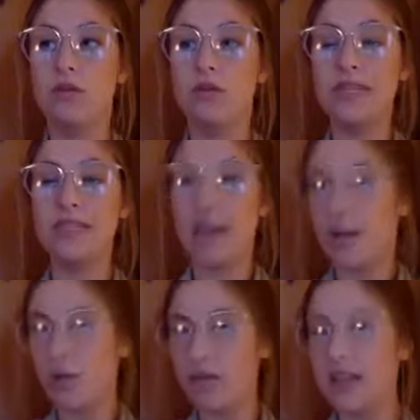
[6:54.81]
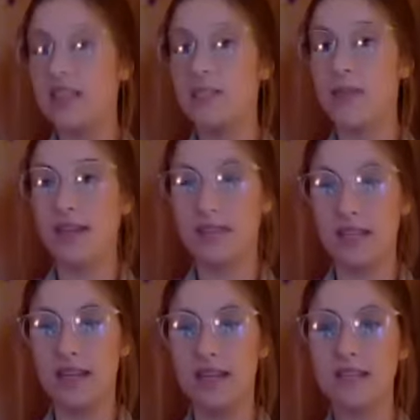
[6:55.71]
redesign what that space
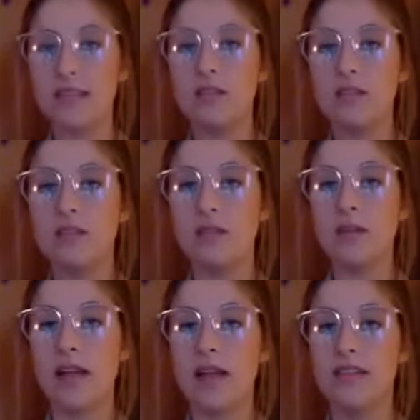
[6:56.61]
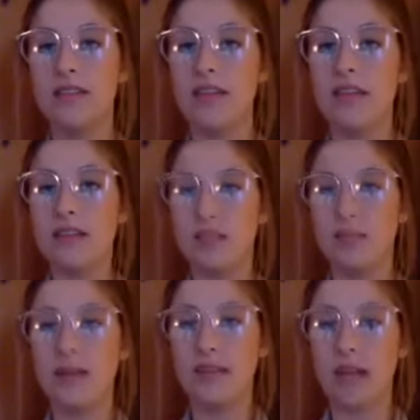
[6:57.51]
is, and they're realizing that that
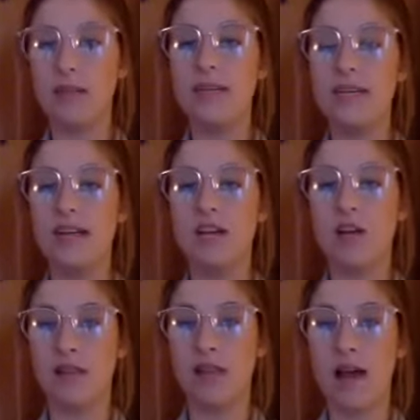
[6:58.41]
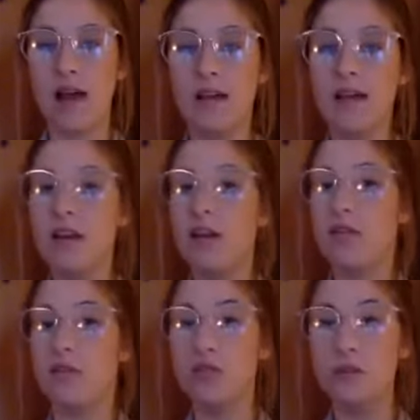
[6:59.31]
space can be taken online
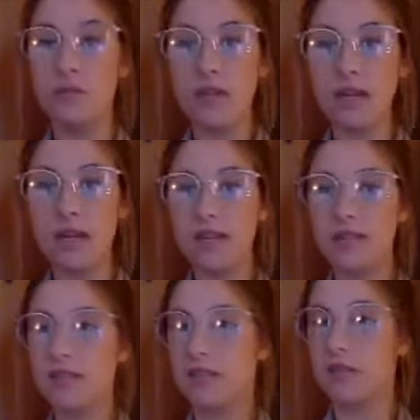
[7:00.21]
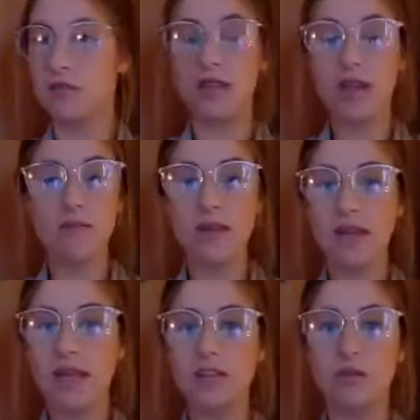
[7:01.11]
through Zoom meetings, through Skype
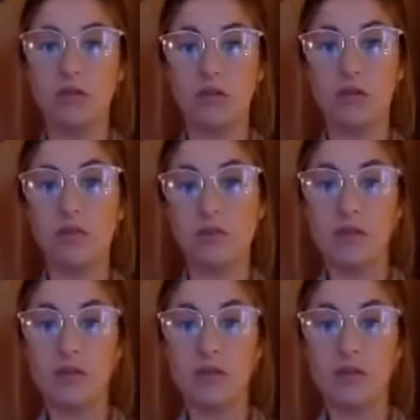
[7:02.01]
meetings, through group,